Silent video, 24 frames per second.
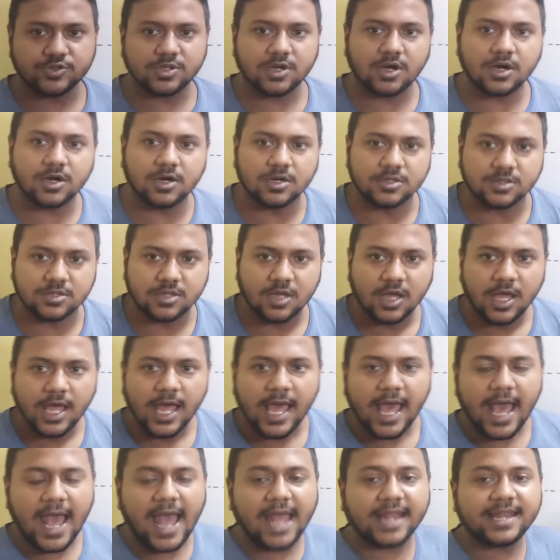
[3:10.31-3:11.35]
the earth,
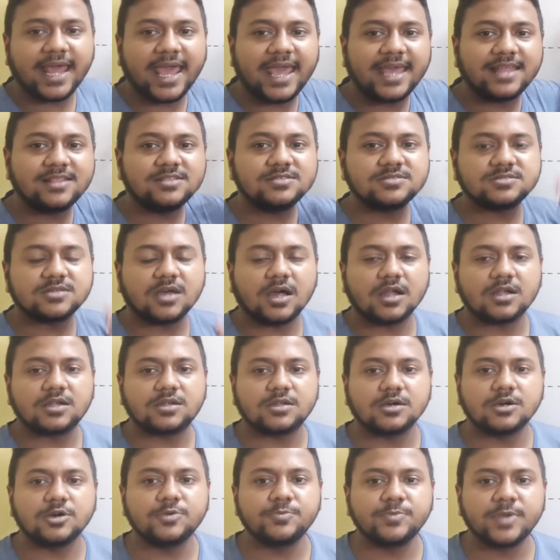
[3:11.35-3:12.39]
and hence are
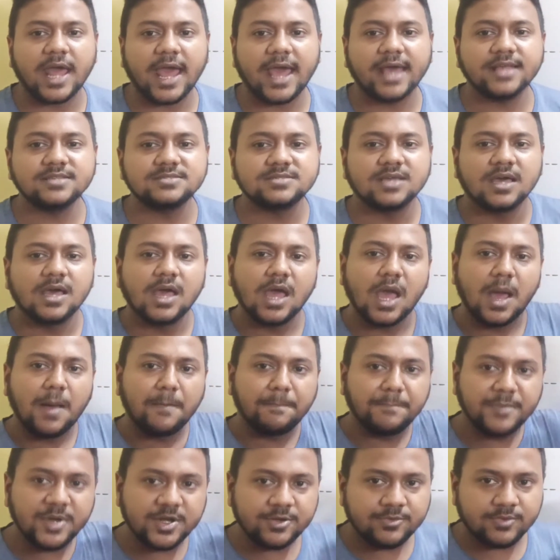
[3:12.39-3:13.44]
termed as
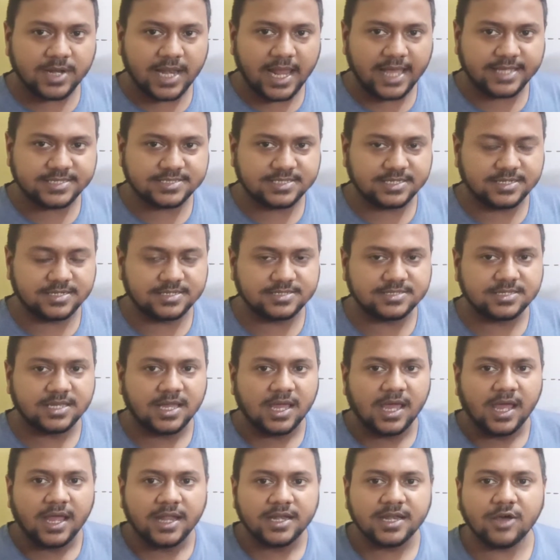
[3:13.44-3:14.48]
mineral acids.
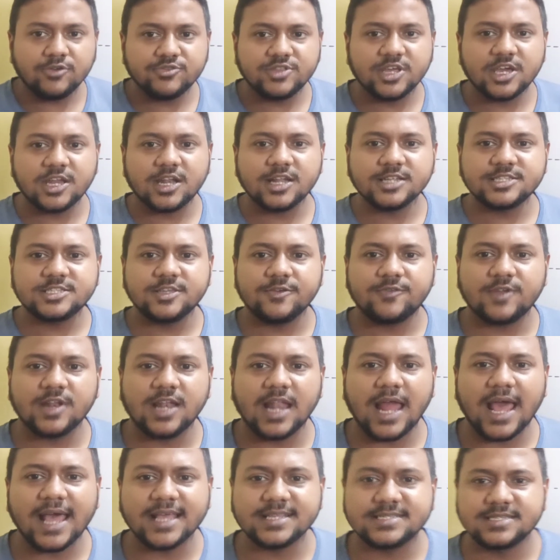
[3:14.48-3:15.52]
Now there are several
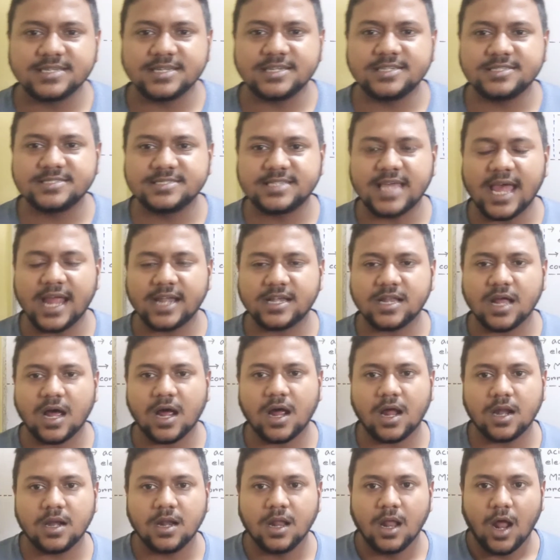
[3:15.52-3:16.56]
acids that
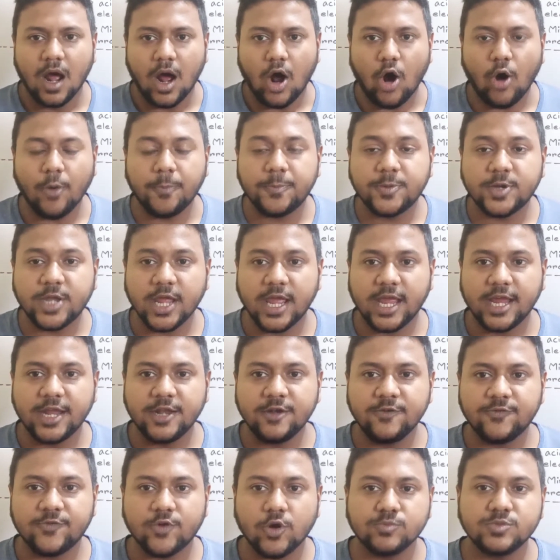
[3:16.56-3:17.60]
are
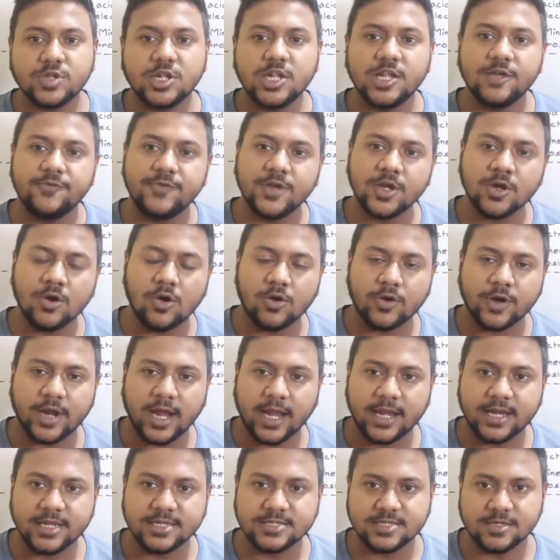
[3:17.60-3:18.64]
obtained from the living
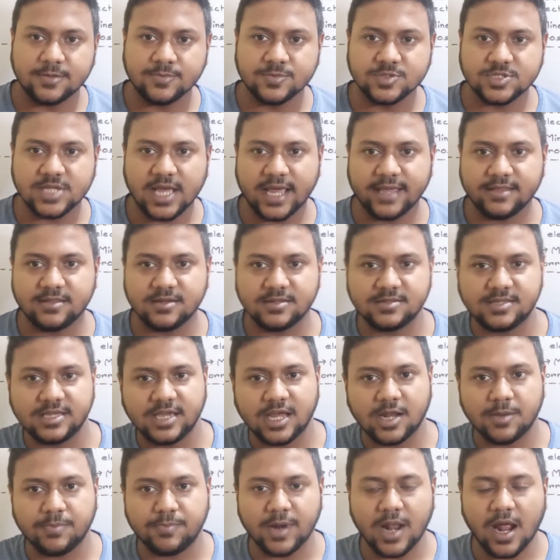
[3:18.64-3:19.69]
organisms, either they
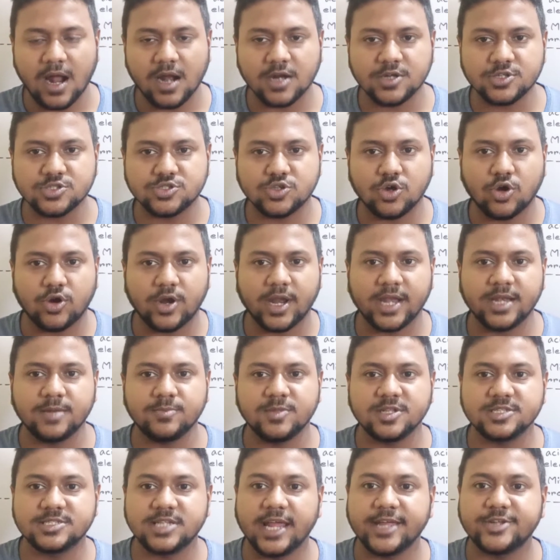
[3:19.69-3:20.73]
are plants or
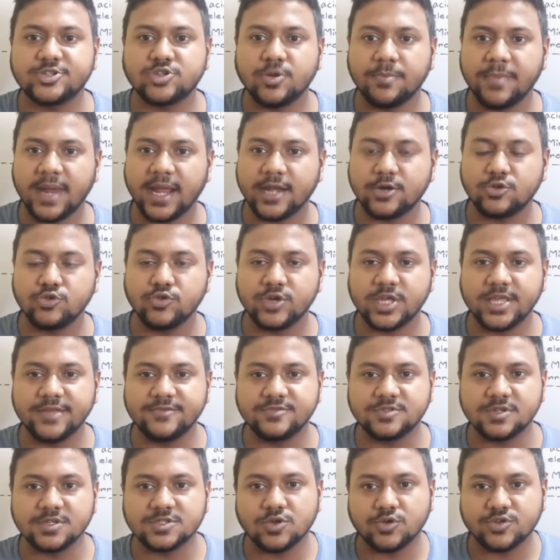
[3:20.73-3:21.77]
animals. Like tomato
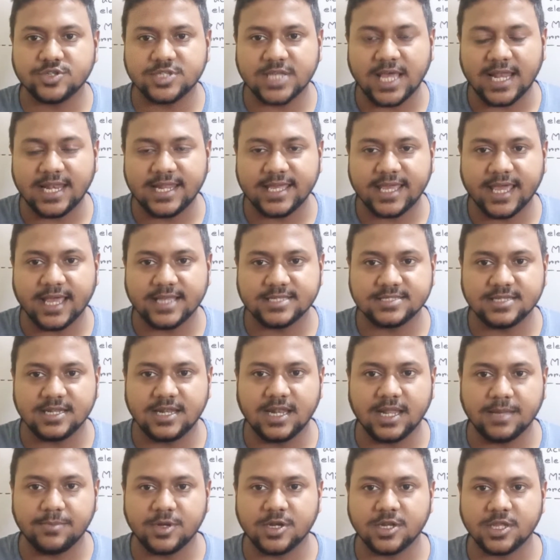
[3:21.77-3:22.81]
gives us oxalic acid,
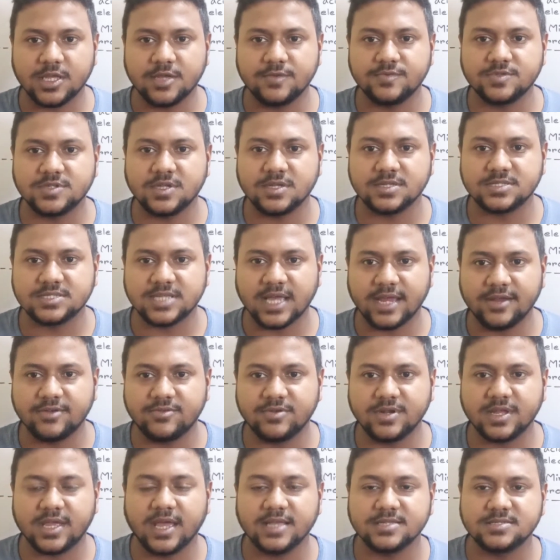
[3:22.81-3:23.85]
lemon gives us
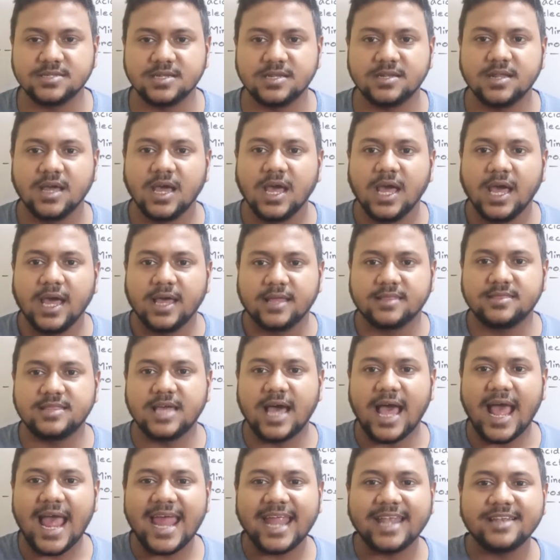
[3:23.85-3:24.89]
citric acid, the
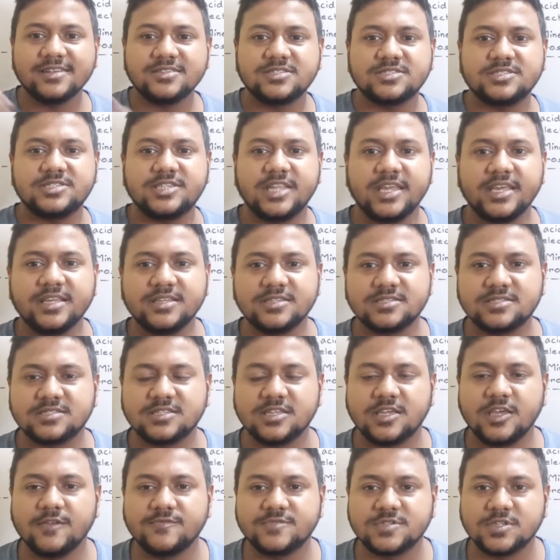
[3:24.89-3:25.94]
ant stings
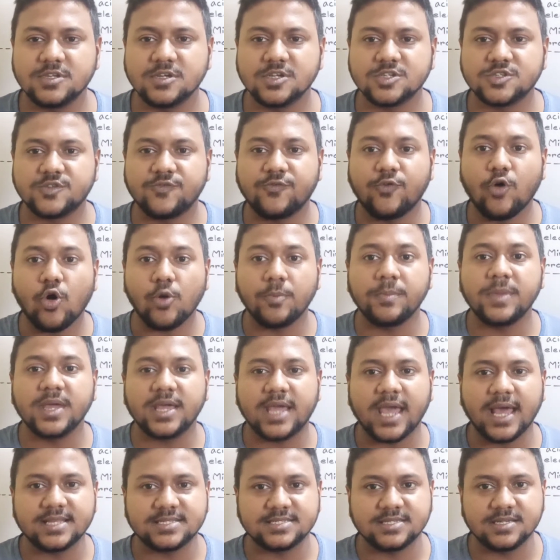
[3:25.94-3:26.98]
gives us formic
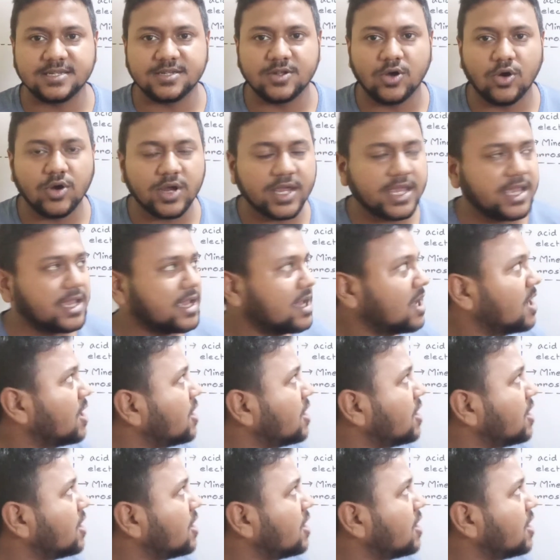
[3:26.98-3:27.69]
acid. Okay,